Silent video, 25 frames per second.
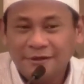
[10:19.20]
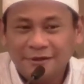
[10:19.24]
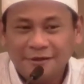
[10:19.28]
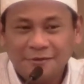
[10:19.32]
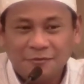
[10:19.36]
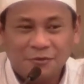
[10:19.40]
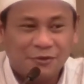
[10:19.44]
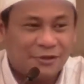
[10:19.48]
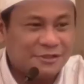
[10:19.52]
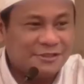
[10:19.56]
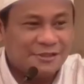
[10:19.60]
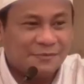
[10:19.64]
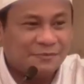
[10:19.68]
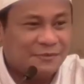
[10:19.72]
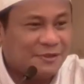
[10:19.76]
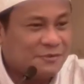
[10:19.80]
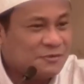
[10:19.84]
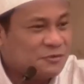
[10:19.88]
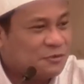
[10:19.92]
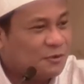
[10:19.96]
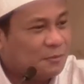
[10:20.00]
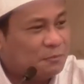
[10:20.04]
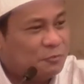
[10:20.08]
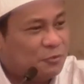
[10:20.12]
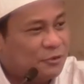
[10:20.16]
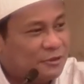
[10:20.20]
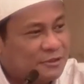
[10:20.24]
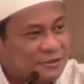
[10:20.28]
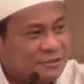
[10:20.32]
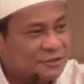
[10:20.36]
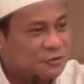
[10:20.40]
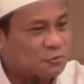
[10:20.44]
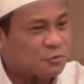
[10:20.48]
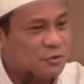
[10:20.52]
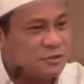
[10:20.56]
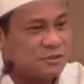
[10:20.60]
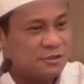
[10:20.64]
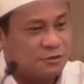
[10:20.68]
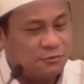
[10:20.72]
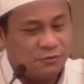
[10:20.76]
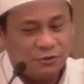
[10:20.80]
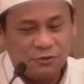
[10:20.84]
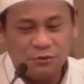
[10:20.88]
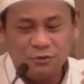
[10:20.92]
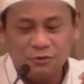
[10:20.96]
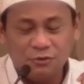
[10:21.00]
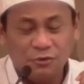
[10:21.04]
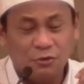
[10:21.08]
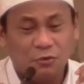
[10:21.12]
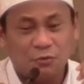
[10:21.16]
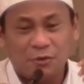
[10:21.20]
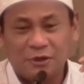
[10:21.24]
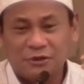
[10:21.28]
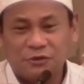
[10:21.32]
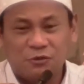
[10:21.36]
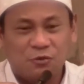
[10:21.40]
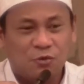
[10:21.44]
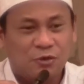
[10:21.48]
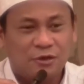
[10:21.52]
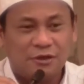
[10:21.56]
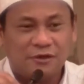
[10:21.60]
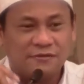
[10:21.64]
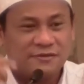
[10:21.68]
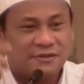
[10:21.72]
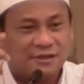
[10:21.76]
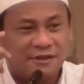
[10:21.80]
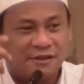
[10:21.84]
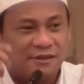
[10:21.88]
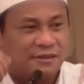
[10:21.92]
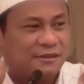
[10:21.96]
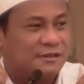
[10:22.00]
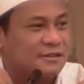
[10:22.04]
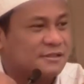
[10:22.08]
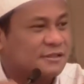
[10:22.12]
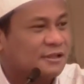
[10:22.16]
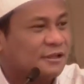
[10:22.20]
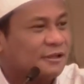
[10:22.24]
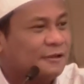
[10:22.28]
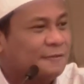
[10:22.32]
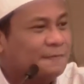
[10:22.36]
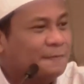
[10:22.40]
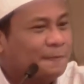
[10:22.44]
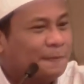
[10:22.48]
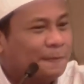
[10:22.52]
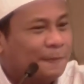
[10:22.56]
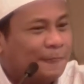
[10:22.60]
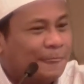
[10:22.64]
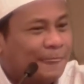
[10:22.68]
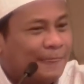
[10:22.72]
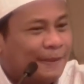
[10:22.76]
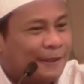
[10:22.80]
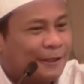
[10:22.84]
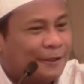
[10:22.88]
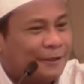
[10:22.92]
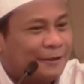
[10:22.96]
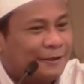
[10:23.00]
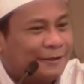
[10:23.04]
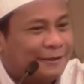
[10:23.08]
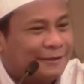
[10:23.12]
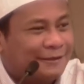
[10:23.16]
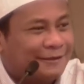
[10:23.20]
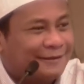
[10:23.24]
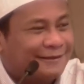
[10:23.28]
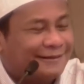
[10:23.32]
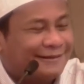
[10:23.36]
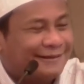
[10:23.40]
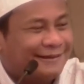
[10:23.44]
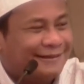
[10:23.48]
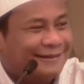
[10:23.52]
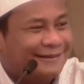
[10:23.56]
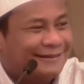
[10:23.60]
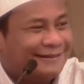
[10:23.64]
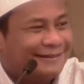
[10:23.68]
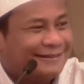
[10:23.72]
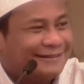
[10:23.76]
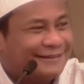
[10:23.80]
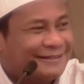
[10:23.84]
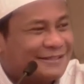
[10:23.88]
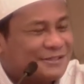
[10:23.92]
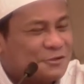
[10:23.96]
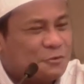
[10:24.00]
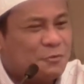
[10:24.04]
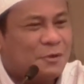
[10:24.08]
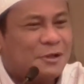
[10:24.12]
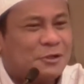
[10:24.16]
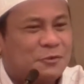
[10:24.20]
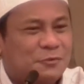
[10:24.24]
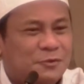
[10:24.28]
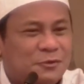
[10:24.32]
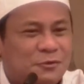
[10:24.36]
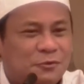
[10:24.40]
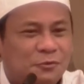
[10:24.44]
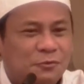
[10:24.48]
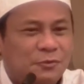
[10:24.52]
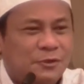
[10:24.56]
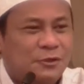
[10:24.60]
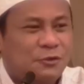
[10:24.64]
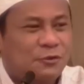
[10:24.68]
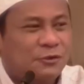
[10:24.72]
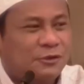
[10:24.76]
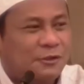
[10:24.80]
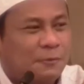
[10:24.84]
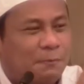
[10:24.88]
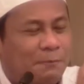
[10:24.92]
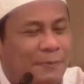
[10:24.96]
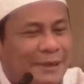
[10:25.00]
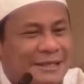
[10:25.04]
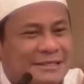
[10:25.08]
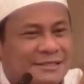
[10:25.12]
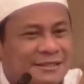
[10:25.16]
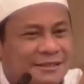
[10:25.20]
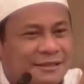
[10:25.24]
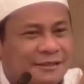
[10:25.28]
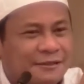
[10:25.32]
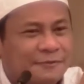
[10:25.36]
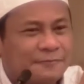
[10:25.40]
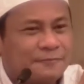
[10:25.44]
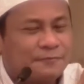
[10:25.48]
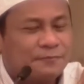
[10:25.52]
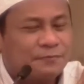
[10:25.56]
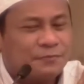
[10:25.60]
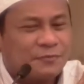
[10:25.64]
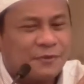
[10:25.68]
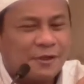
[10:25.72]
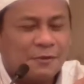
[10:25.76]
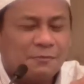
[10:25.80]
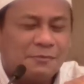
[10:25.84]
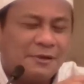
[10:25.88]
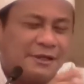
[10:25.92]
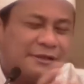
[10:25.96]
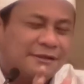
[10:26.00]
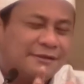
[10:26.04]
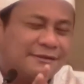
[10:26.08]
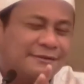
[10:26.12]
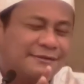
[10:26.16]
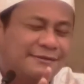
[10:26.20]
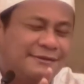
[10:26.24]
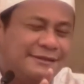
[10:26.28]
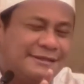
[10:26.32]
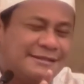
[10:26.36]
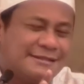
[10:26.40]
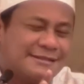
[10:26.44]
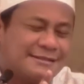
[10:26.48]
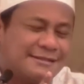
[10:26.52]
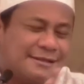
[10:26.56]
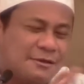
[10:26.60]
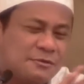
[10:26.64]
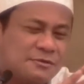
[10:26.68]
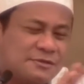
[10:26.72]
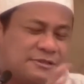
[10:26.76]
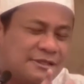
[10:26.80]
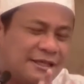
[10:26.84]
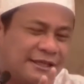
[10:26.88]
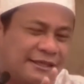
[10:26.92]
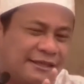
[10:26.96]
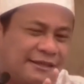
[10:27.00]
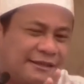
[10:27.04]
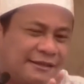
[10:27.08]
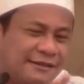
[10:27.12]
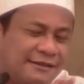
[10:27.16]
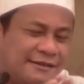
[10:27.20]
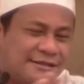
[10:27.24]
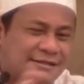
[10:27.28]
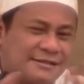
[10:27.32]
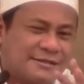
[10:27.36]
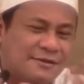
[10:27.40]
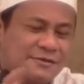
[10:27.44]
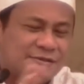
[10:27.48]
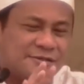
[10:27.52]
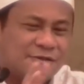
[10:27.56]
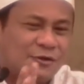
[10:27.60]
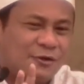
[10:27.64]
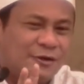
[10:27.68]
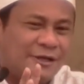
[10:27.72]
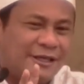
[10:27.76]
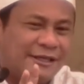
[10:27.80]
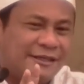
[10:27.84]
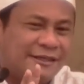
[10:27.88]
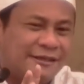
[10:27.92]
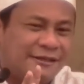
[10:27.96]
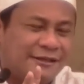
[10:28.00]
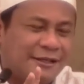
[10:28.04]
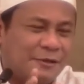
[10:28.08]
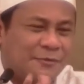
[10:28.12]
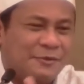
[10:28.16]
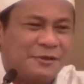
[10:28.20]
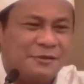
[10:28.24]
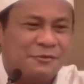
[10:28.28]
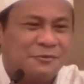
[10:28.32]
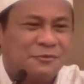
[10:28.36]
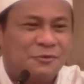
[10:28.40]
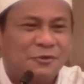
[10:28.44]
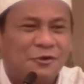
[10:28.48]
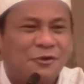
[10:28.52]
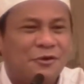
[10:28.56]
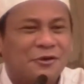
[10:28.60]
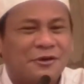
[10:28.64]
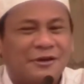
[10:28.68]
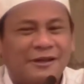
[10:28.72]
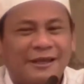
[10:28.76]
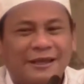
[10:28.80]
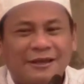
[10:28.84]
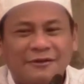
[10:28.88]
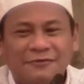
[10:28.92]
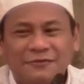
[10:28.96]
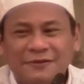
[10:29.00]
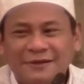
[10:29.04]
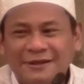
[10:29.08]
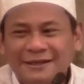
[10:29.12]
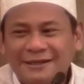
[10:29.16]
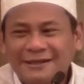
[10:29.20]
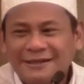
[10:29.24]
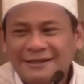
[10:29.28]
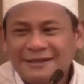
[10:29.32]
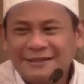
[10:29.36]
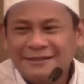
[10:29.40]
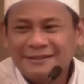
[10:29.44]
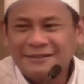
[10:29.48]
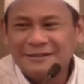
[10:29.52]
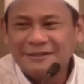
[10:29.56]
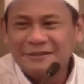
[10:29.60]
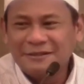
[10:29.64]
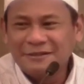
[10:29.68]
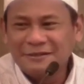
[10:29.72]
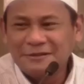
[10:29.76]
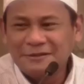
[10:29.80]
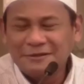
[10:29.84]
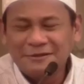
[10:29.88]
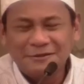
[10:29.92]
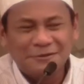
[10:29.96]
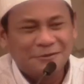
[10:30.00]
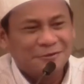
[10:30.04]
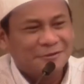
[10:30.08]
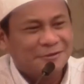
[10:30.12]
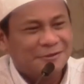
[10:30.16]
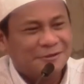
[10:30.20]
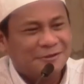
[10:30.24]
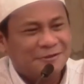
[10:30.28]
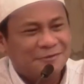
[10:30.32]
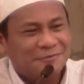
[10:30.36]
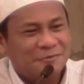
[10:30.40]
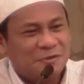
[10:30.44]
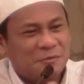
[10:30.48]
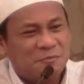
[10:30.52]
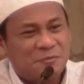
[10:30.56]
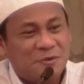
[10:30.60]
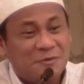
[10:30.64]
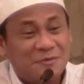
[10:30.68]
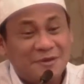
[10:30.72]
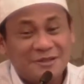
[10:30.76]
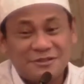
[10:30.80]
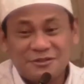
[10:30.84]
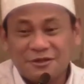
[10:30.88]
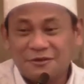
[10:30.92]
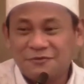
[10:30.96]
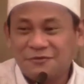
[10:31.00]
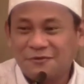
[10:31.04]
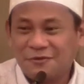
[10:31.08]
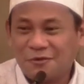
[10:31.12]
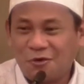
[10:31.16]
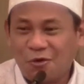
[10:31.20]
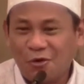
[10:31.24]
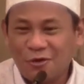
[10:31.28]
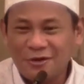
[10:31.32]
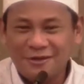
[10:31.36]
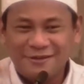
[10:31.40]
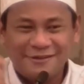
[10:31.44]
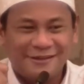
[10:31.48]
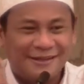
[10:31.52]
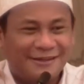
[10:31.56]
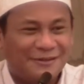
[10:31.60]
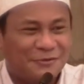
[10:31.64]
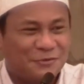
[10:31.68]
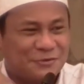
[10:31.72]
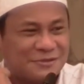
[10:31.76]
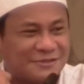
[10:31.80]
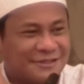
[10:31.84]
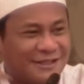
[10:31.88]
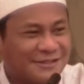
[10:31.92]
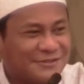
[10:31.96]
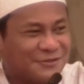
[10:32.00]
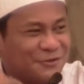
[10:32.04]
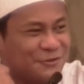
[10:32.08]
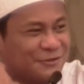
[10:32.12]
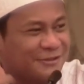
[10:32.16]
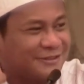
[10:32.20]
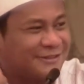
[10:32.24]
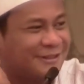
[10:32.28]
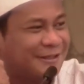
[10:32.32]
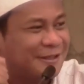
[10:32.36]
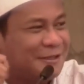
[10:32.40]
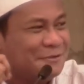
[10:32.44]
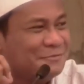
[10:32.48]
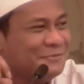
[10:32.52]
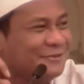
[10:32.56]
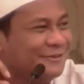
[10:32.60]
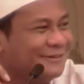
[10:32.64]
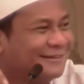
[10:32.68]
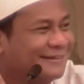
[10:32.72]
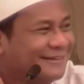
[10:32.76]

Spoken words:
Because sometimes you're put in a situation, we don't know what the ruling of certain things are. Right? So what do? We know the basic, but this sounds like it, this sounds not like it. I mean, you're not going to have the privilege of calling any ustaz all the time.